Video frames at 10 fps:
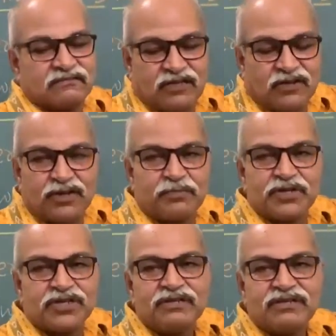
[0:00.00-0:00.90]

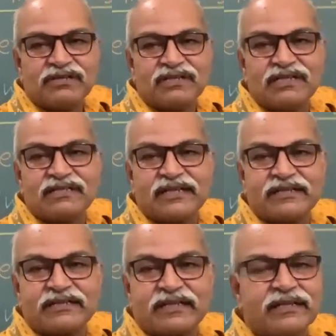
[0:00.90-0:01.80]
contribution in
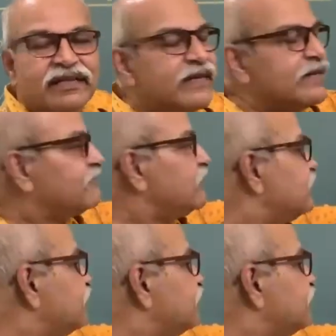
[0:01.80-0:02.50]
that sunlight, which